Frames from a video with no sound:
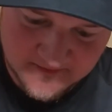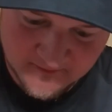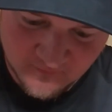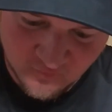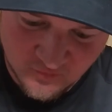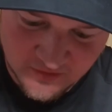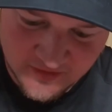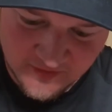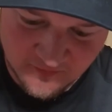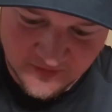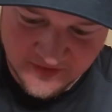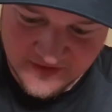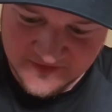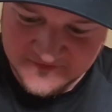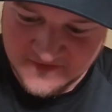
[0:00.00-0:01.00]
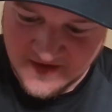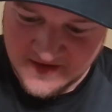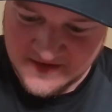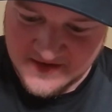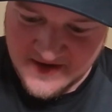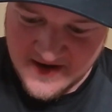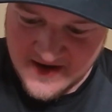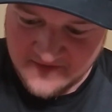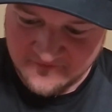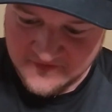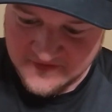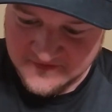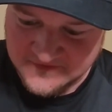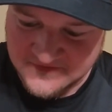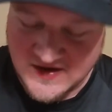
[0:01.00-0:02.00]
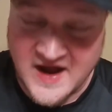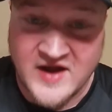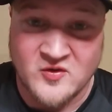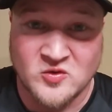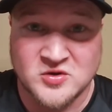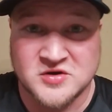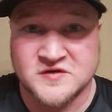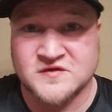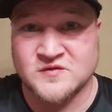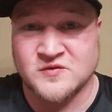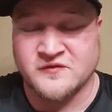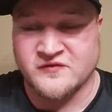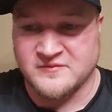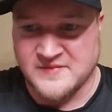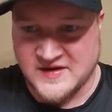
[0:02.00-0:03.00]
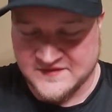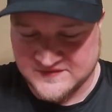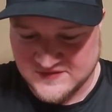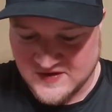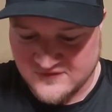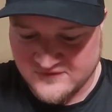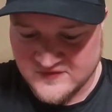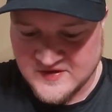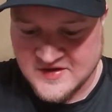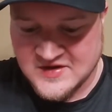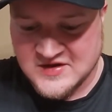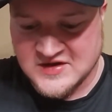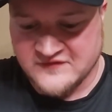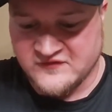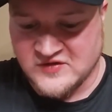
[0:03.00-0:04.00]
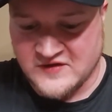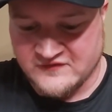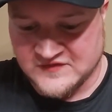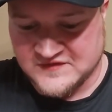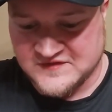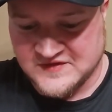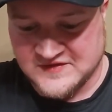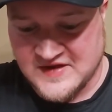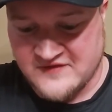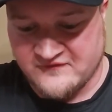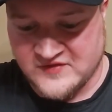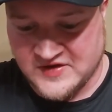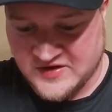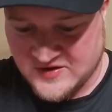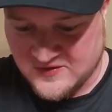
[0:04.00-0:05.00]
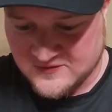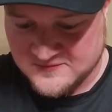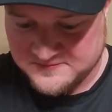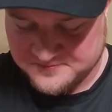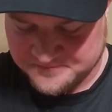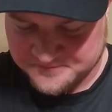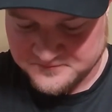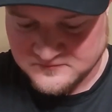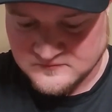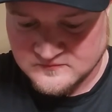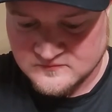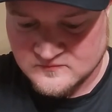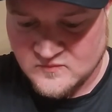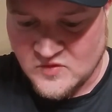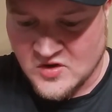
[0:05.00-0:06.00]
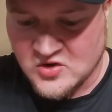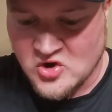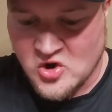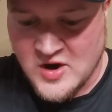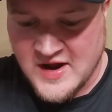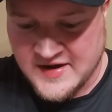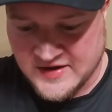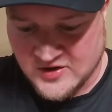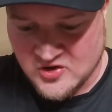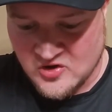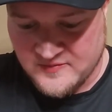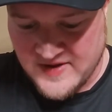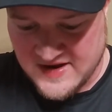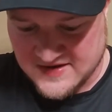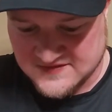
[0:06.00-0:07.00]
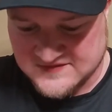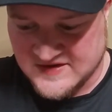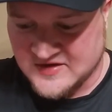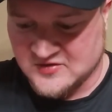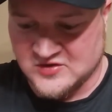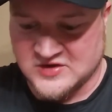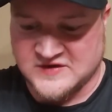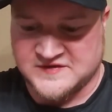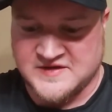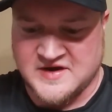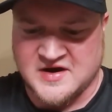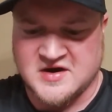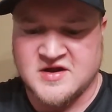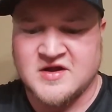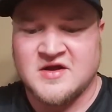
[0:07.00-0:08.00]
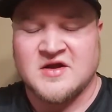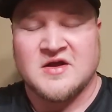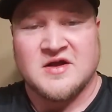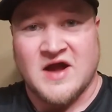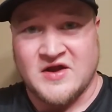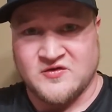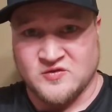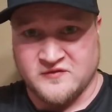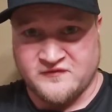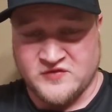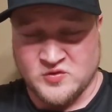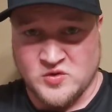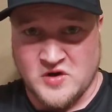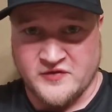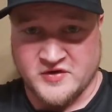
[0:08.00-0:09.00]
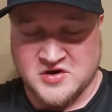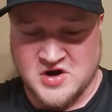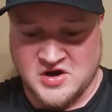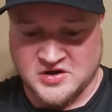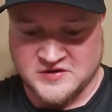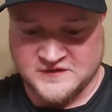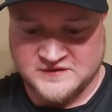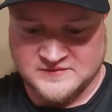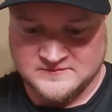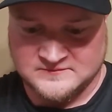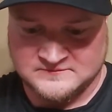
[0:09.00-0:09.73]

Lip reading: Really, really excited to have this. I ordered 2 of them myself. If you haven't seen that video, go ahead and go back and take a look at there. I do a few other colors.